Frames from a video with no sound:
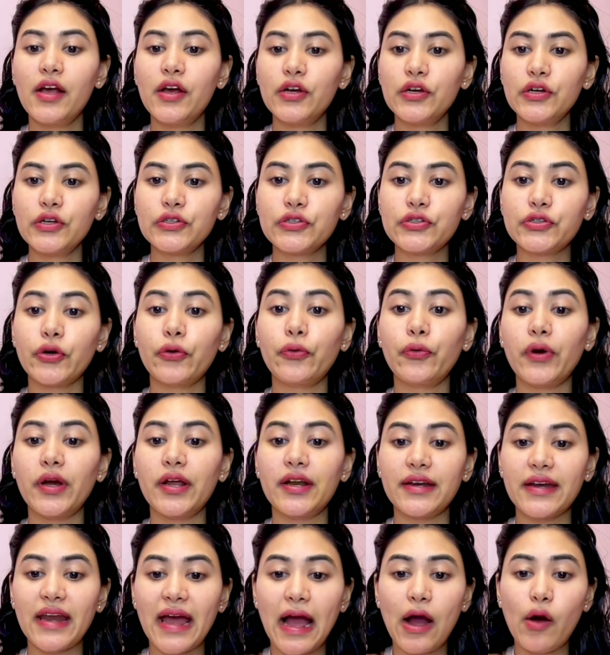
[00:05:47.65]
So
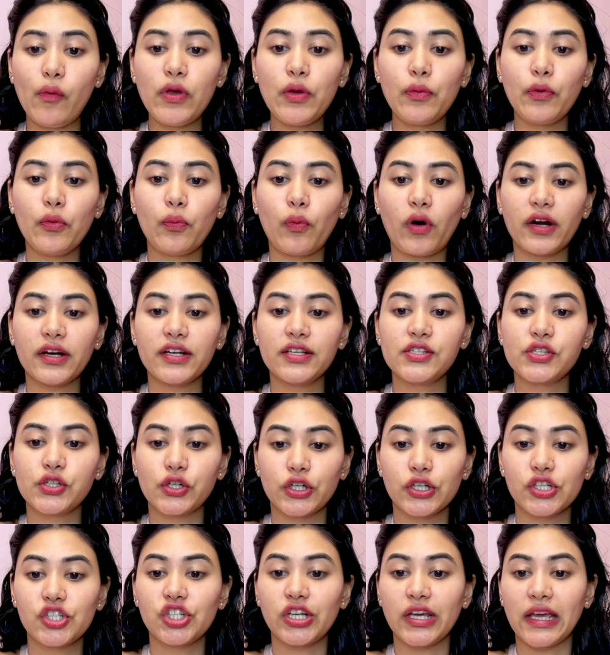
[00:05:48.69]
now we would want to
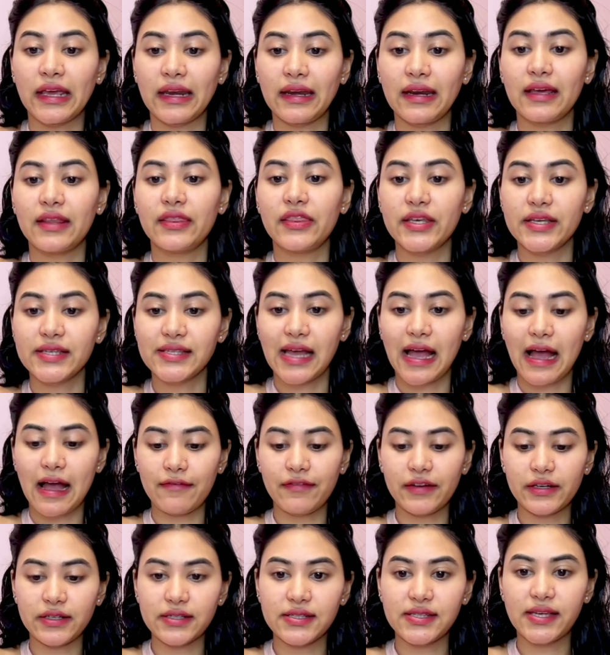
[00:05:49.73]
search in this half
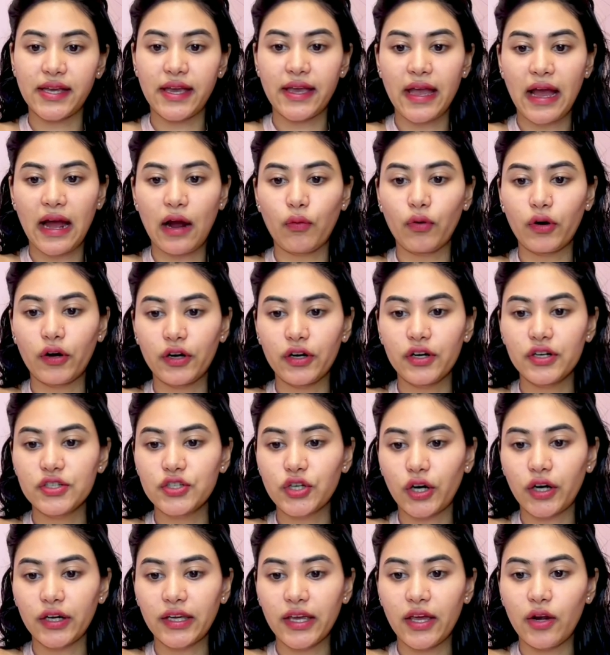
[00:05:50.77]
and say our
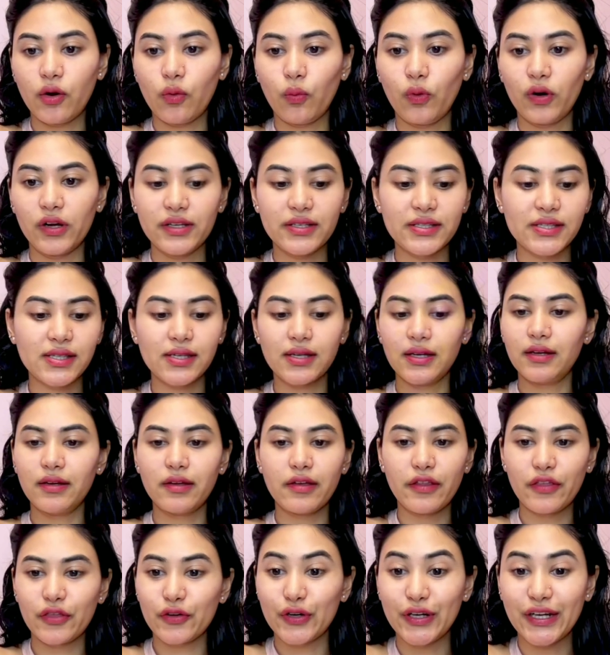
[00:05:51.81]
target was
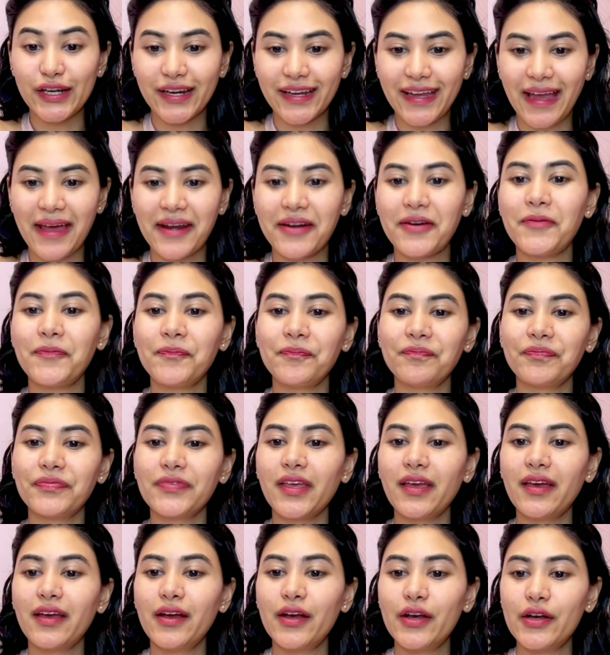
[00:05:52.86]
3 again.
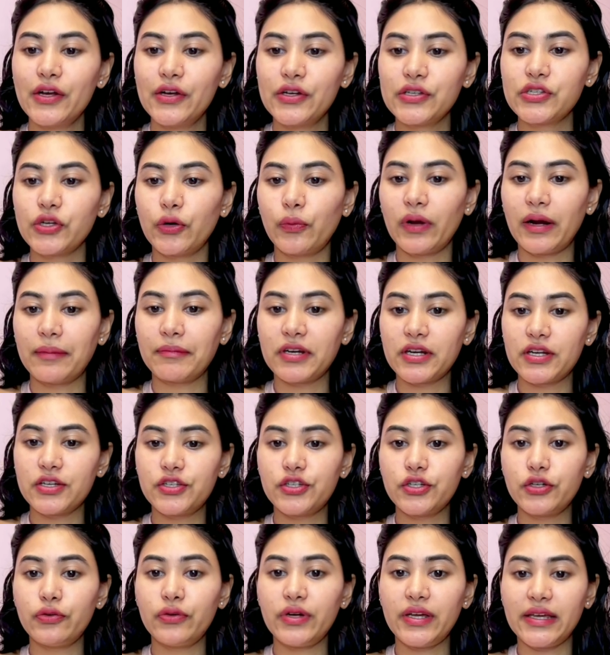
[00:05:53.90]
So what I'm going to
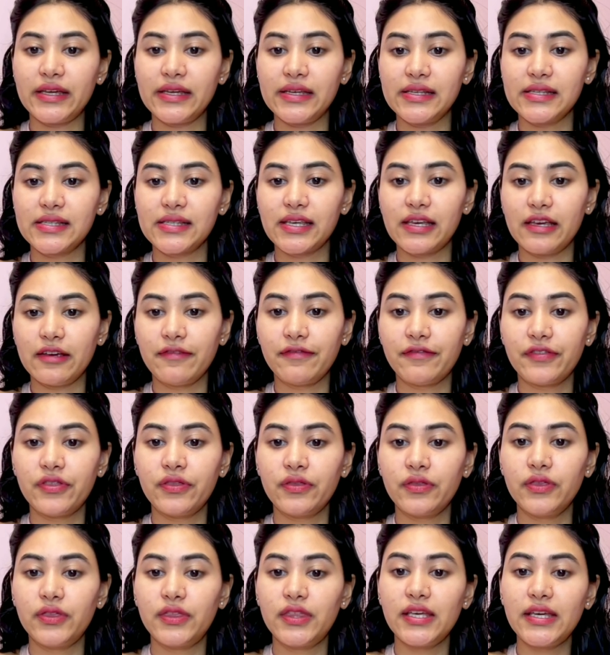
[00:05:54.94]
do is if
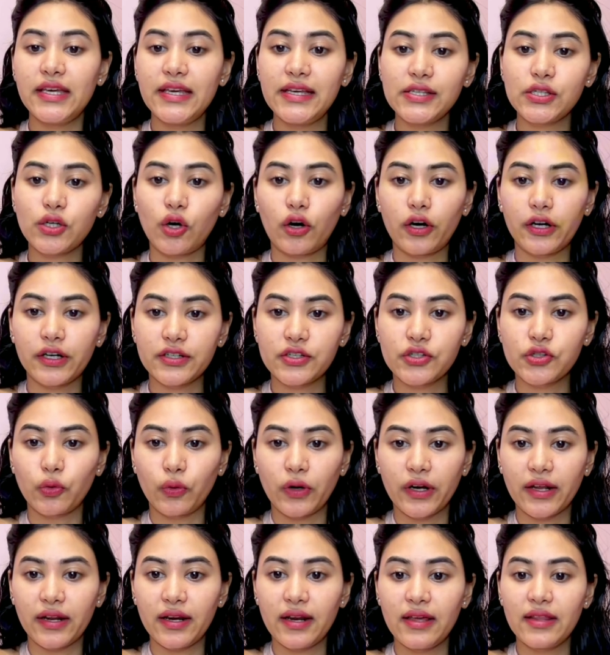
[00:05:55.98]
these aren't
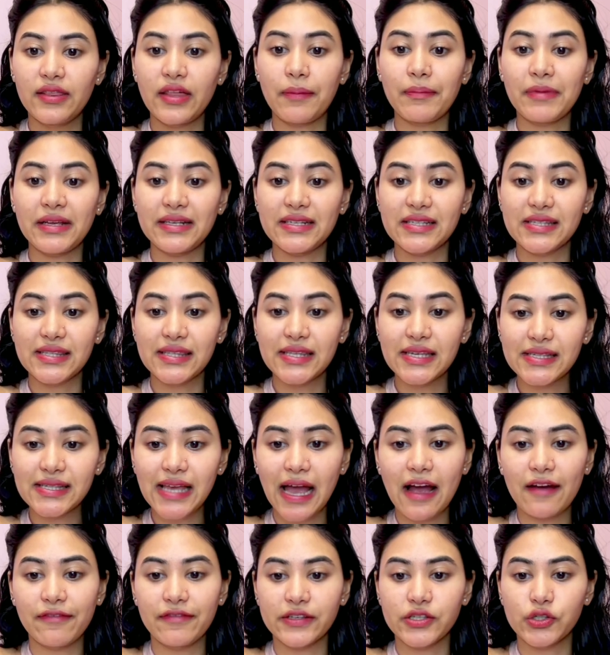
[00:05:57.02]
sorted, that means this
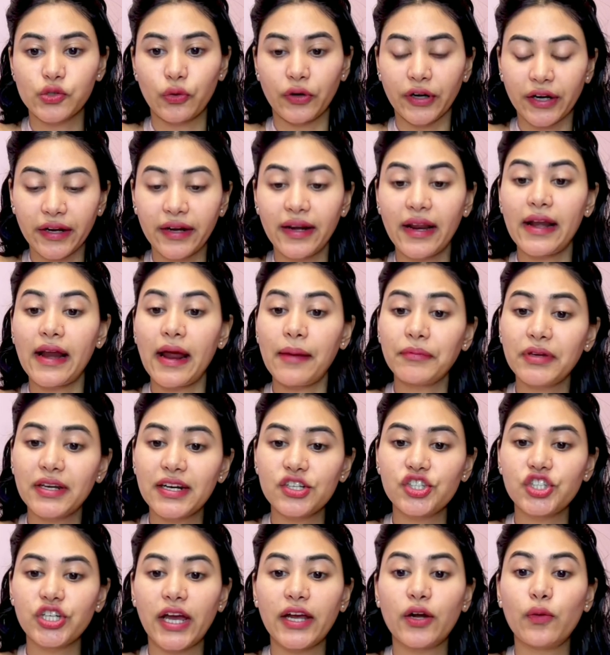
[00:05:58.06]
half is sorted. And I'm going
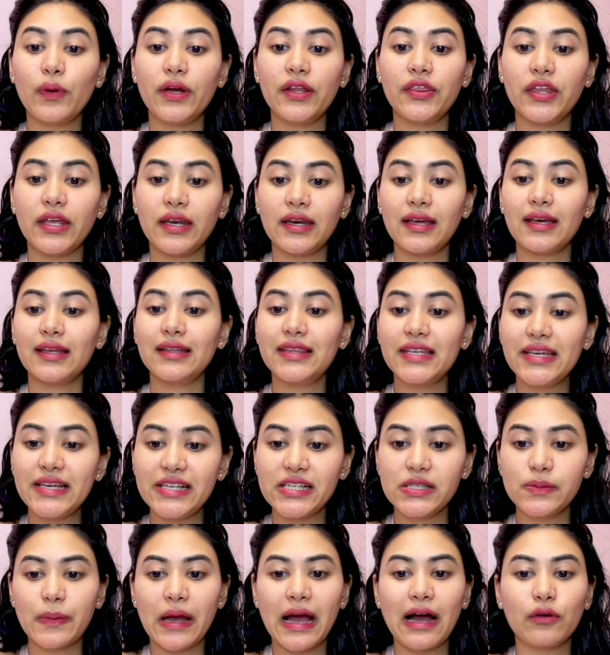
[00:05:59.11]
to check within
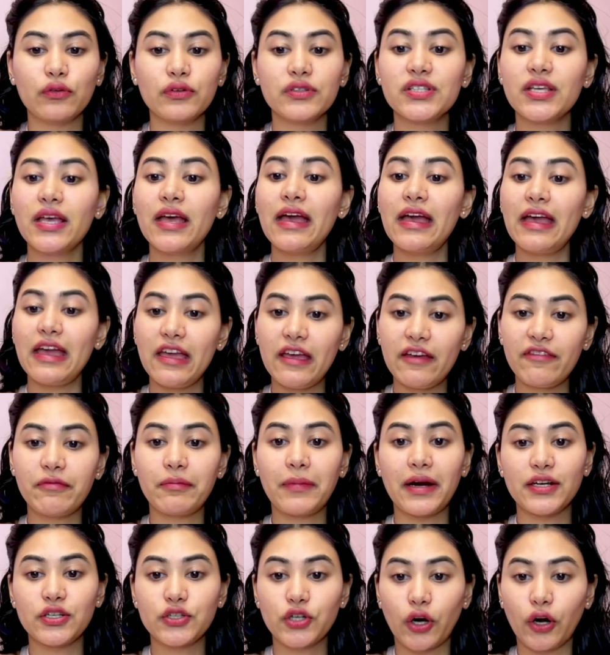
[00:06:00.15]
these bounds if
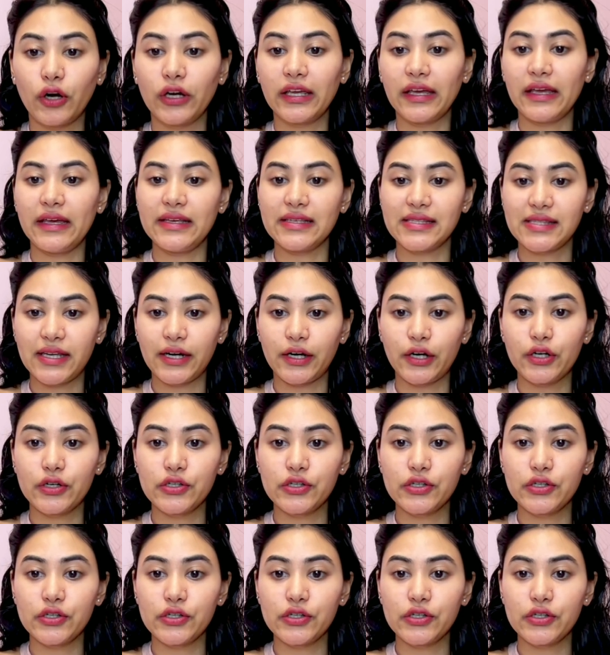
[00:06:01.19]
my target is there.